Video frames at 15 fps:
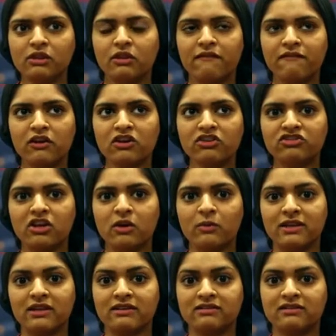the first year
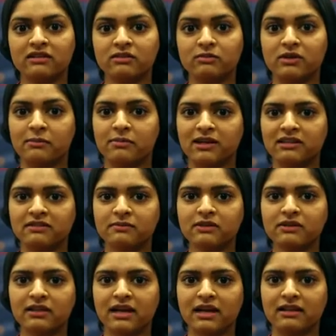we did a 6 week
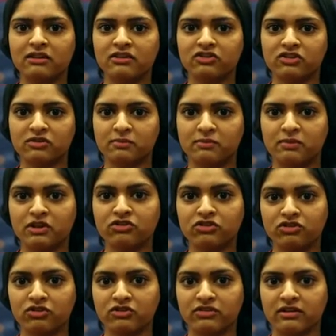placement, and it's just
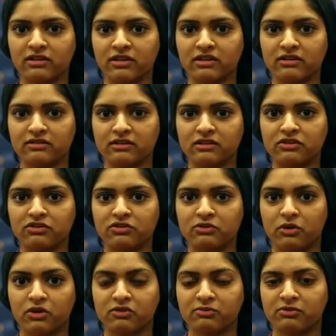introducing us
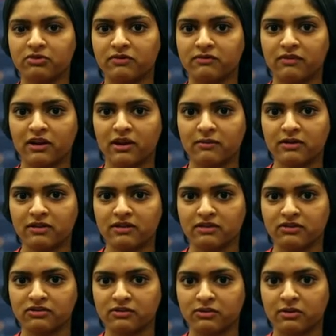into a hospital environment,
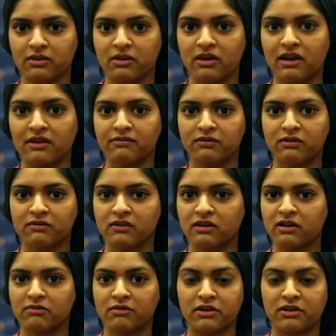into the life of a